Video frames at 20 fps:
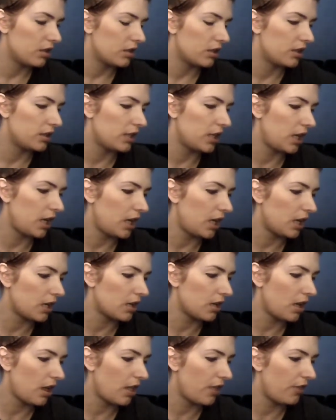
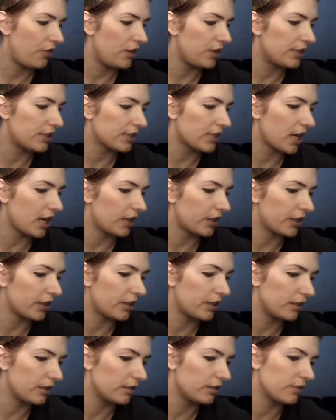take this
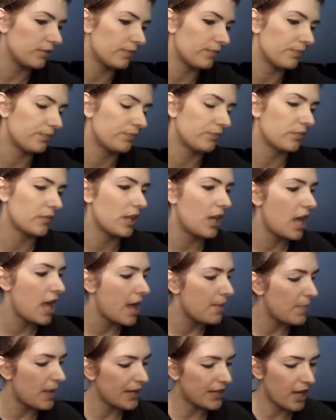color
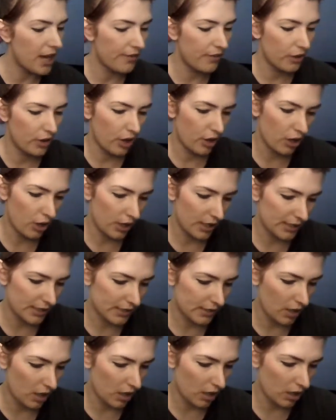by CoverGirl. It's
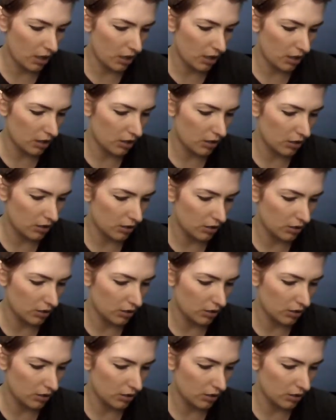called